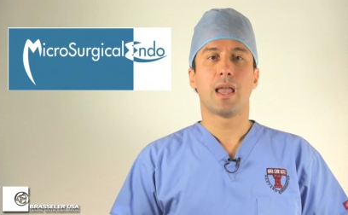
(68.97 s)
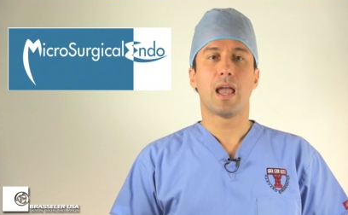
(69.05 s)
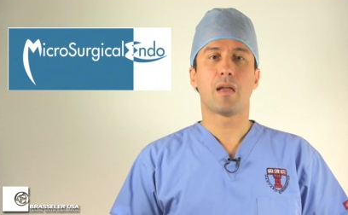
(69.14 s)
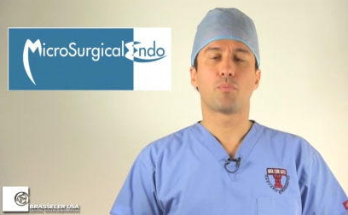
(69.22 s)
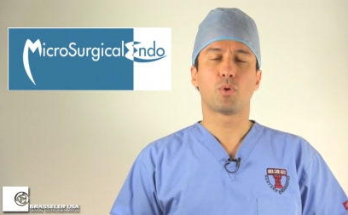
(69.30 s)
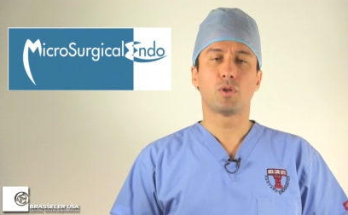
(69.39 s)

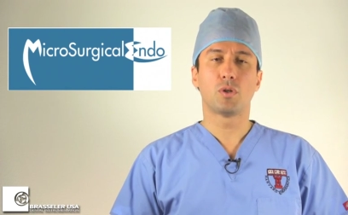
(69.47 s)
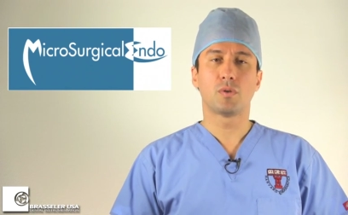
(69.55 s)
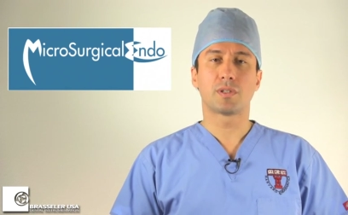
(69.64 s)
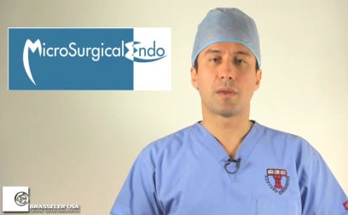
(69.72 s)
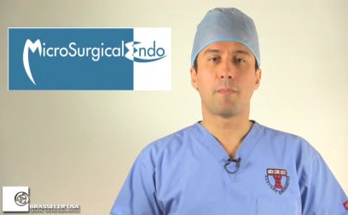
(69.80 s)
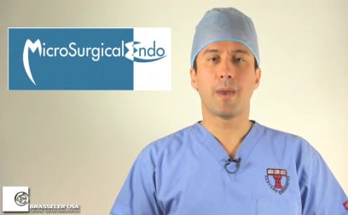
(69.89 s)
and
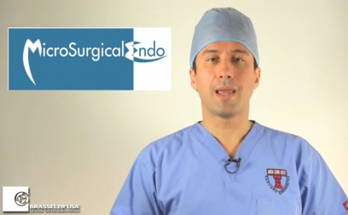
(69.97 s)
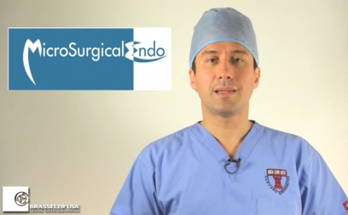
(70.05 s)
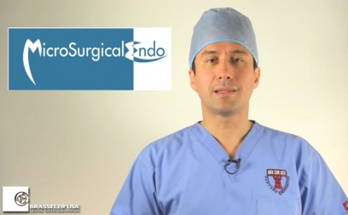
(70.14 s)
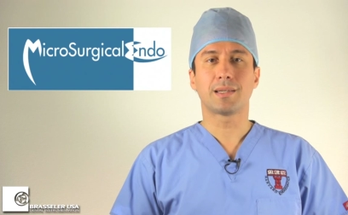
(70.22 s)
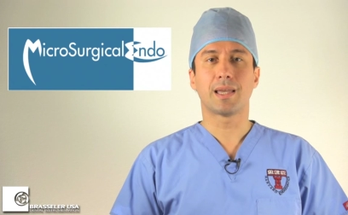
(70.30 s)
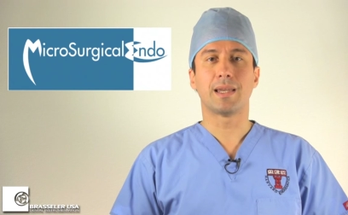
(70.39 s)
produce a
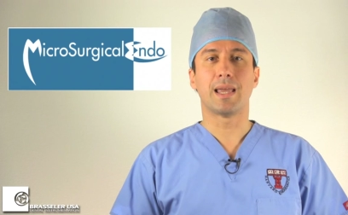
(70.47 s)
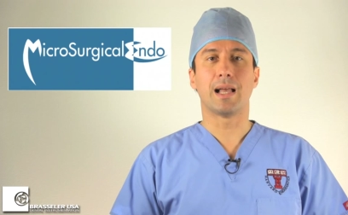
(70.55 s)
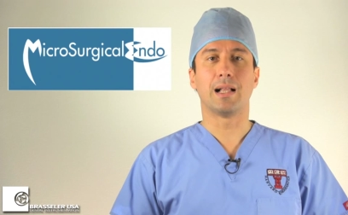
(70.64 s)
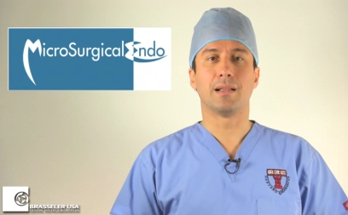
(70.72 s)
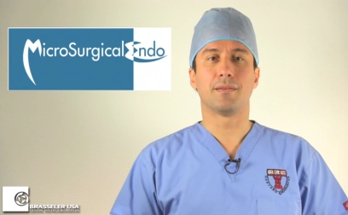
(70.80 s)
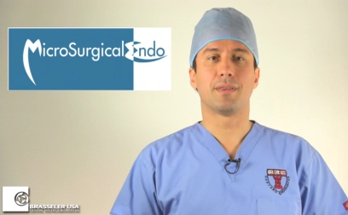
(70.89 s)
patent
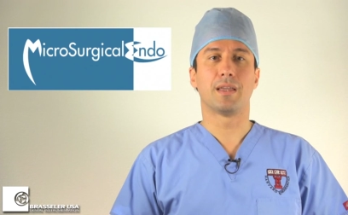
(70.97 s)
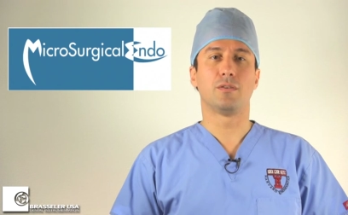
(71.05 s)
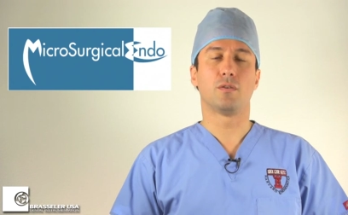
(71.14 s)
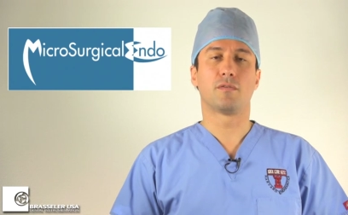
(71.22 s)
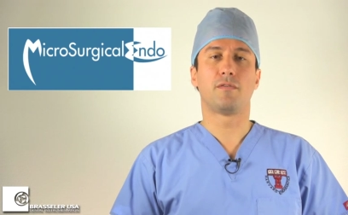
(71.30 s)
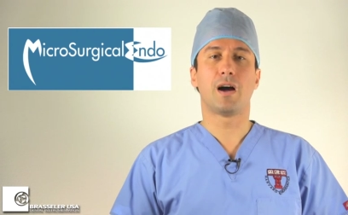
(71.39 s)
canal that
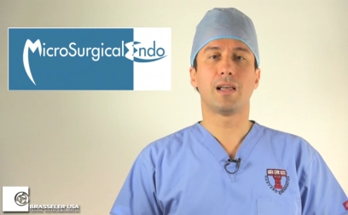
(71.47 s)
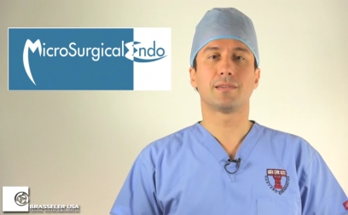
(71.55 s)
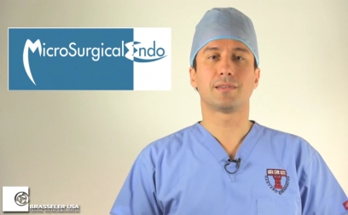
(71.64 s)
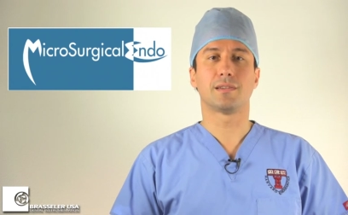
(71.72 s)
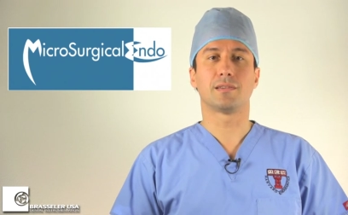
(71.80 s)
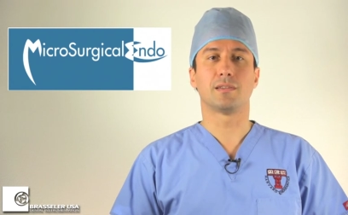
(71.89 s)
your file
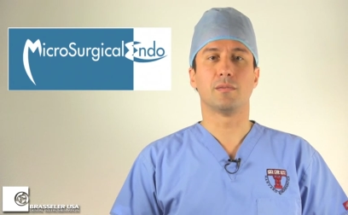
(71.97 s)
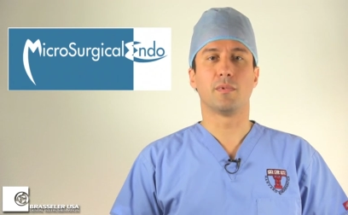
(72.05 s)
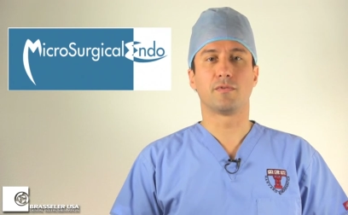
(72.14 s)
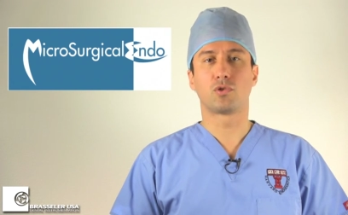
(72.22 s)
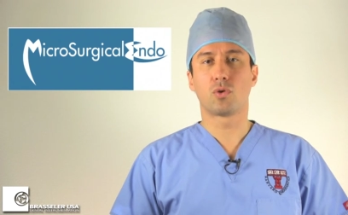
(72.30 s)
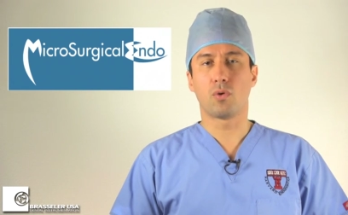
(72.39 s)
system
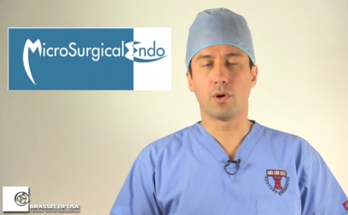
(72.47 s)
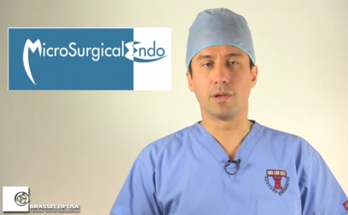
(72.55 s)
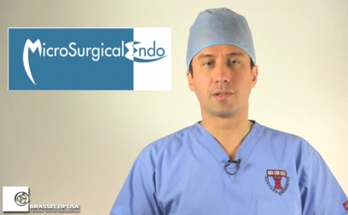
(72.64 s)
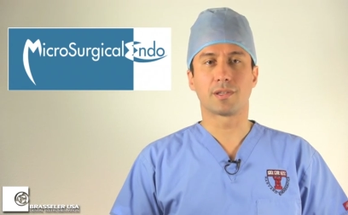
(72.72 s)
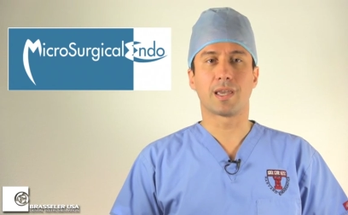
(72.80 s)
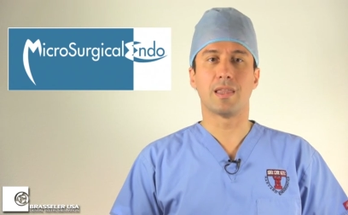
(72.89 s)
of
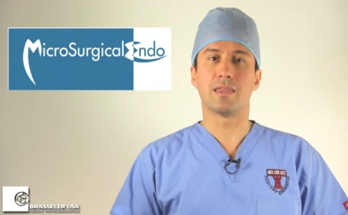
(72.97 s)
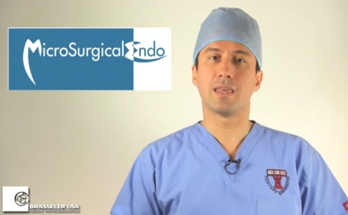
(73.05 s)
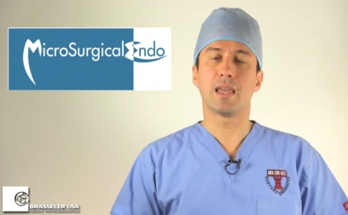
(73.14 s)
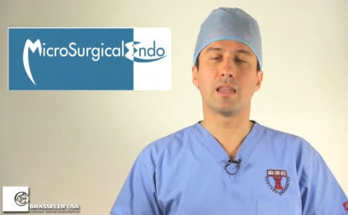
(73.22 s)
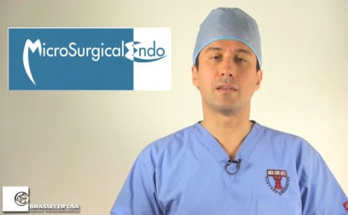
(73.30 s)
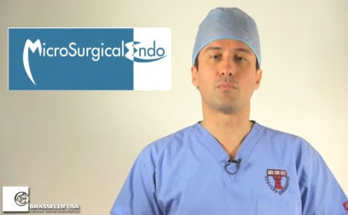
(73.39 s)
choice can
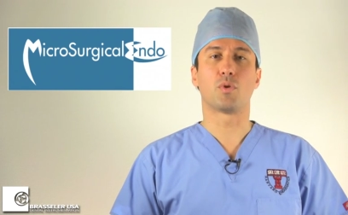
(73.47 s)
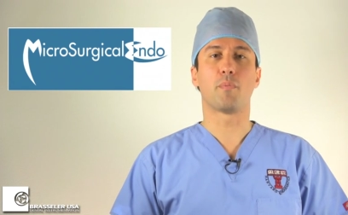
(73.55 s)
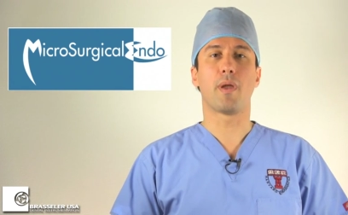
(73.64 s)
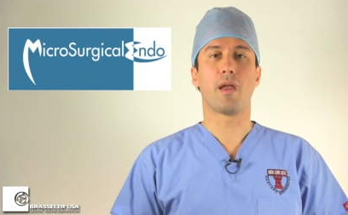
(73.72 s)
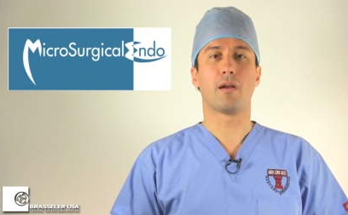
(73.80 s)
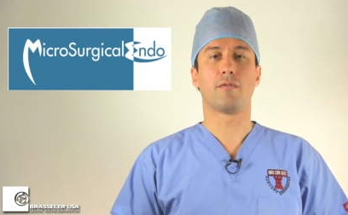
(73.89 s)
then
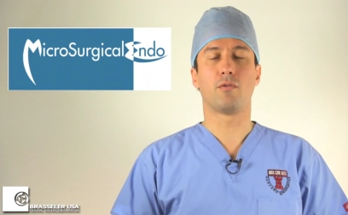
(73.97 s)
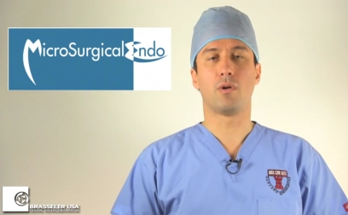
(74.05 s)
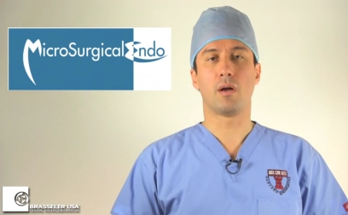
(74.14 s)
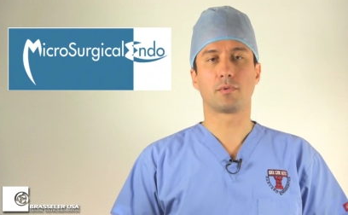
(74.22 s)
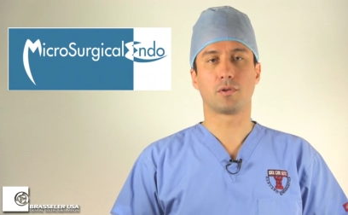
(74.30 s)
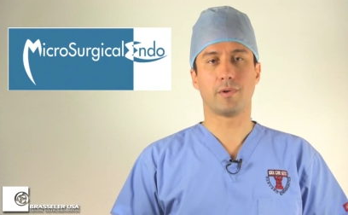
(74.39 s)
prepare for
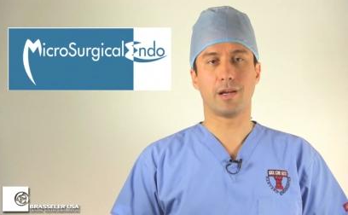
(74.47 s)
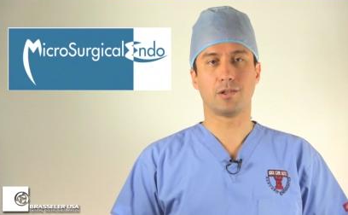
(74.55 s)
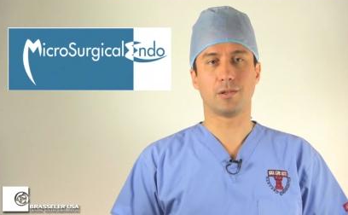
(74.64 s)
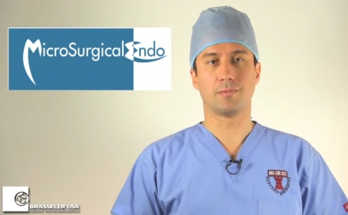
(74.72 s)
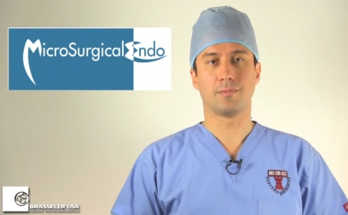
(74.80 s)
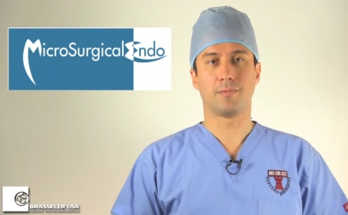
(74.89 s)

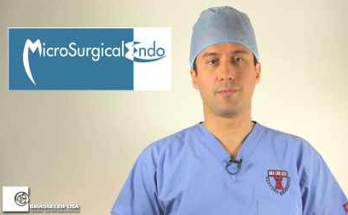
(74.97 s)
obturation.